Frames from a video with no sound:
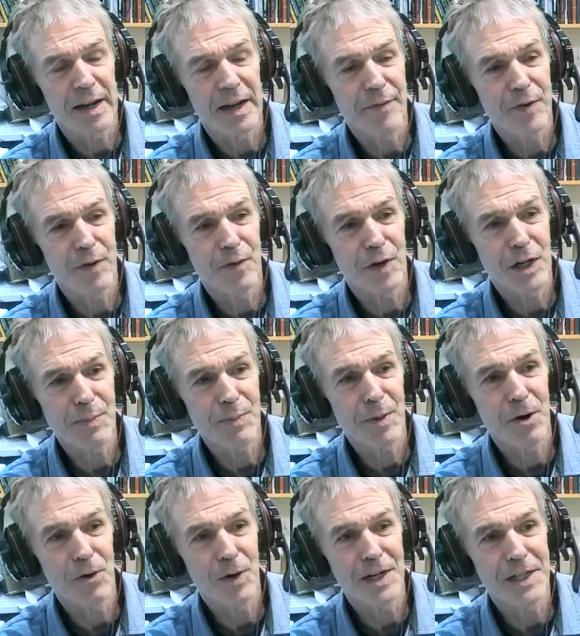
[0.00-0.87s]
If you were
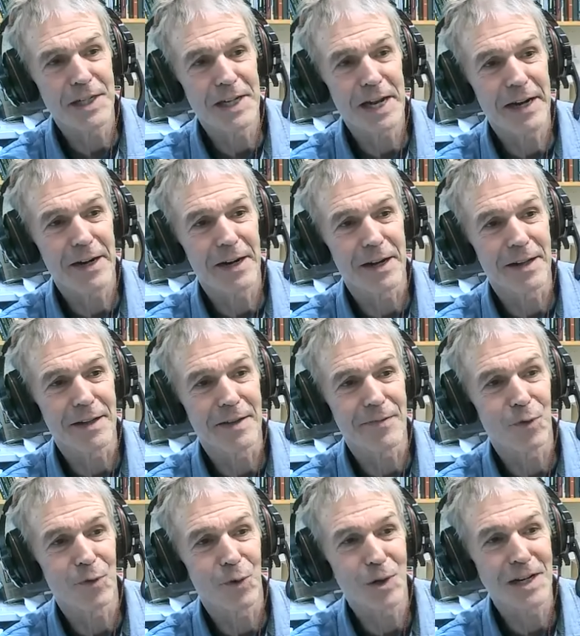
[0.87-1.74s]
smoking a
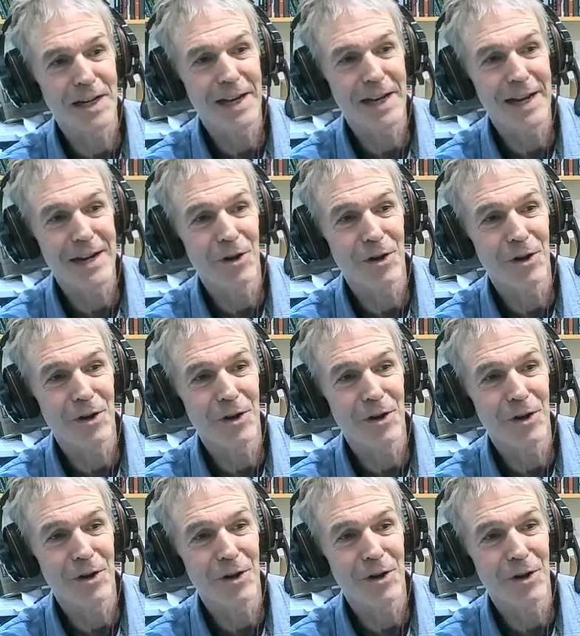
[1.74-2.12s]
cigarette, fortunately,